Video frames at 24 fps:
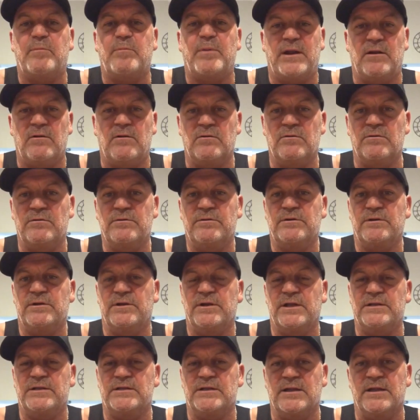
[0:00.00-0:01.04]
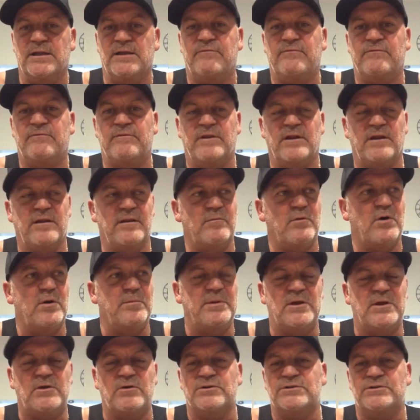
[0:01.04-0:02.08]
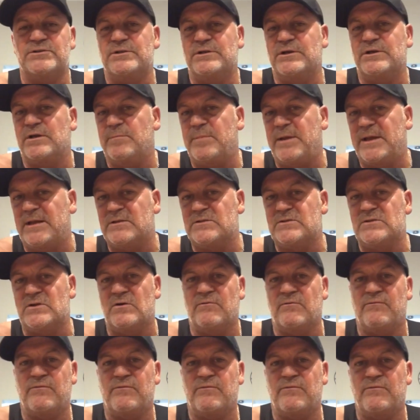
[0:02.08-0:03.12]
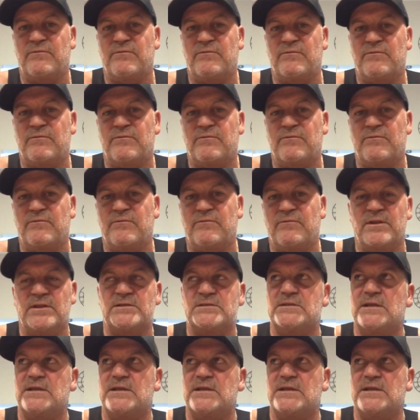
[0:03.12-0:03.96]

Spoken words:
pedal, you need to lift, there might be a cushion you've got to bounce off and this and that. And,